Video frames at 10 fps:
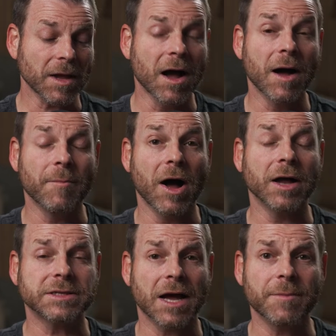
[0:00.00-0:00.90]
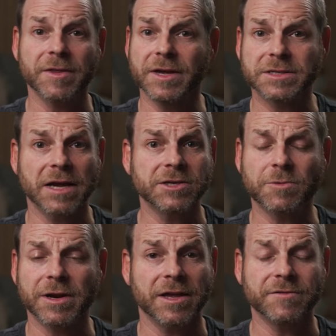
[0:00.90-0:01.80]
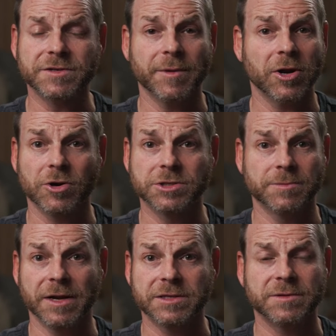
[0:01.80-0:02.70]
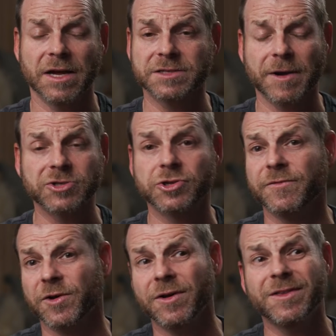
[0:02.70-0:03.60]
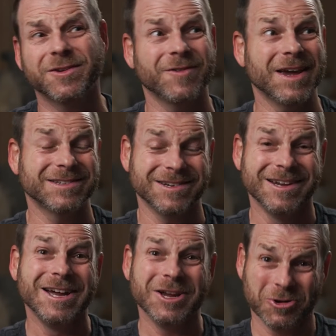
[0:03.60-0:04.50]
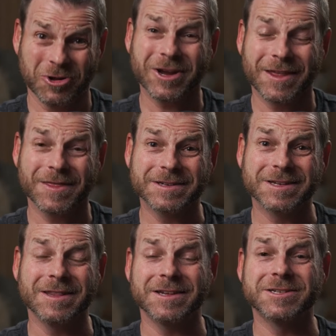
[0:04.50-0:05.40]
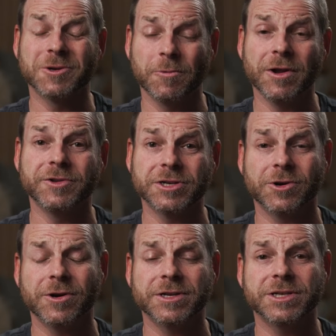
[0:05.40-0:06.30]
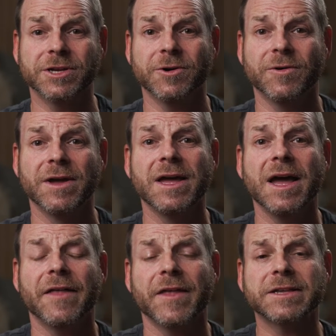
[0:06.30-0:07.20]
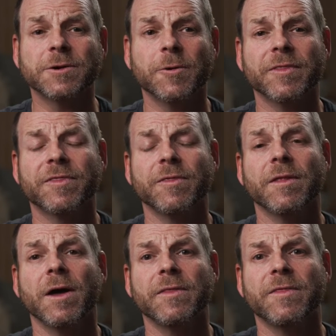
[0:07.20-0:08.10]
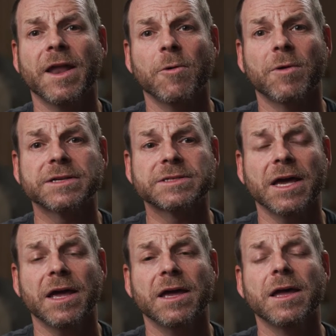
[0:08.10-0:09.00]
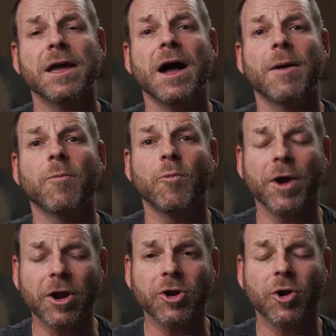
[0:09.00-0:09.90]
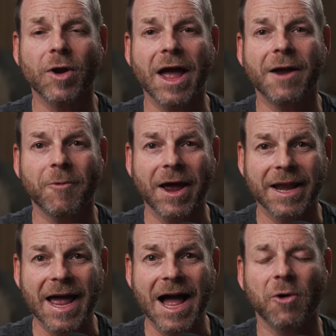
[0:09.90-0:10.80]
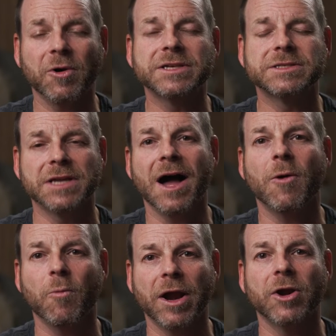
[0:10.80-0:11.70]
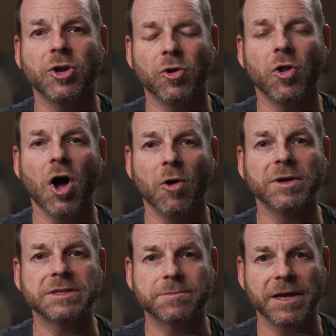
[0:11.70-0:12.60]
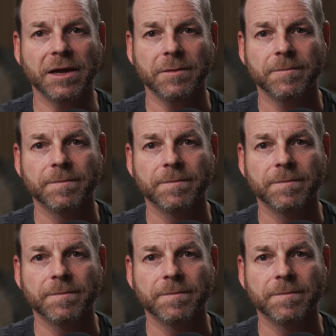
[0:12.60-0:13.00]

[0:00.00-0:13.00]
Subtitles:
On top of this, I just want to give some encouragement, especially if you're in this phase and you're looking at this and this is a real deterrent to you. And that's that I want to say, where you're at right now is not where you'll always be.